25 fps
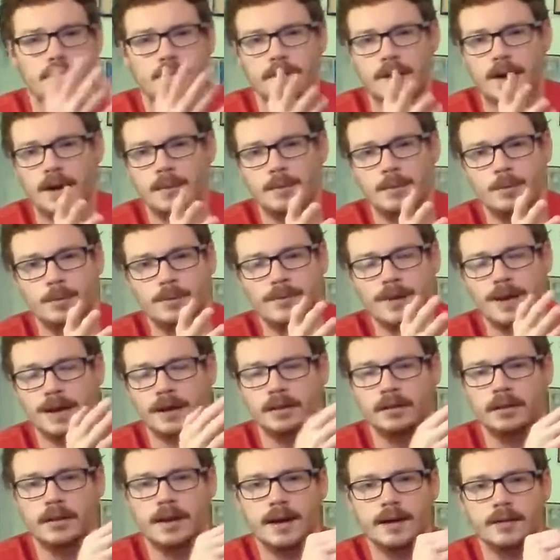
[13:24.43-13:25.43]
I mean, we've had a
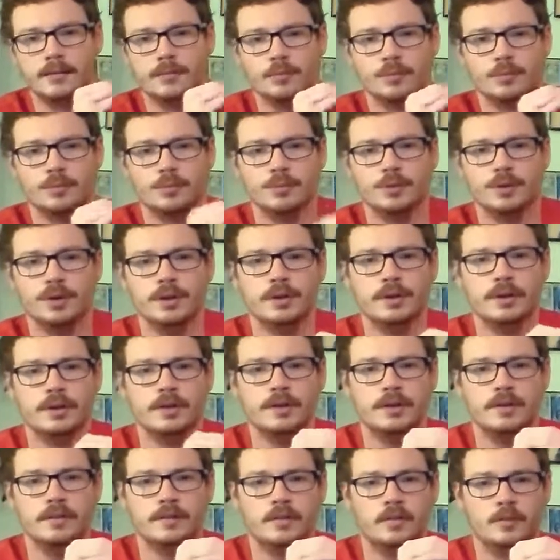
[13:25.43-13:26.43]
lot of
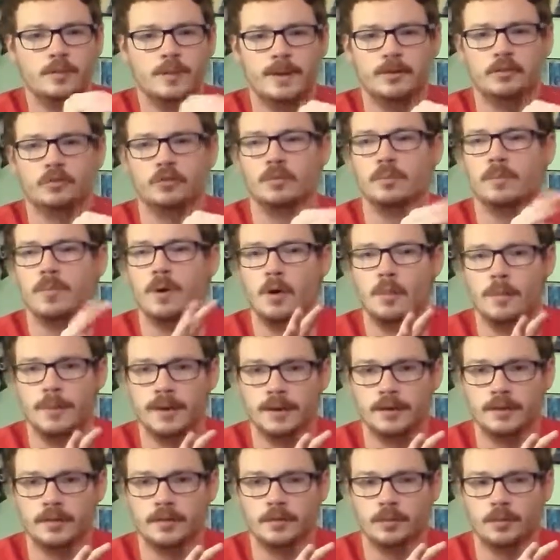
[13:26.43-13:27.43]
really special
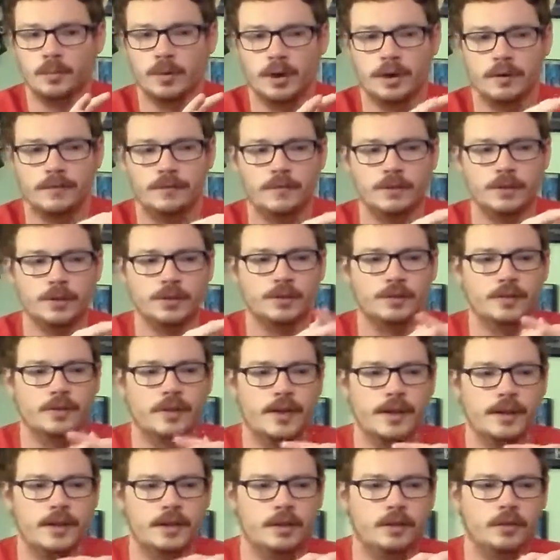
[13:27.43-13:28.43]
moments where it feels
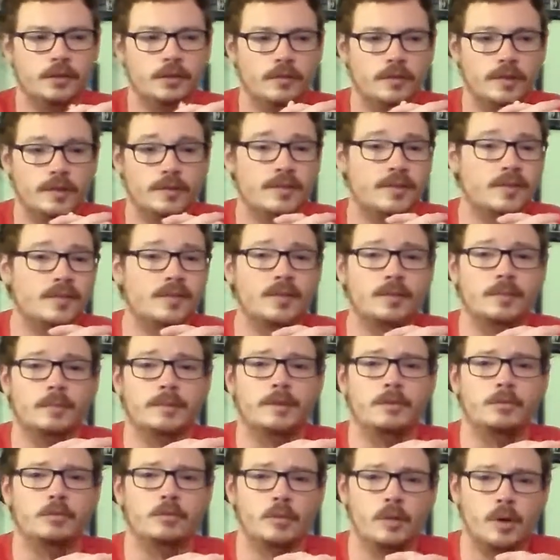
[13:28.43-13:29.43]
like, this is
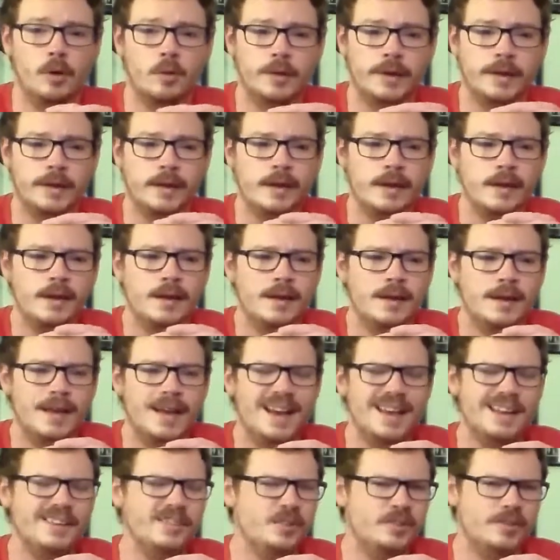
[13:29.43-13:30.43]
something growing,
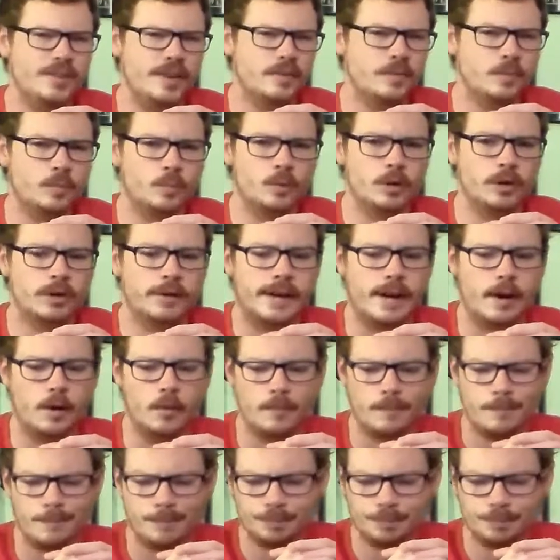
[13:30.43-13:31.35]
and it just hasn't worked out.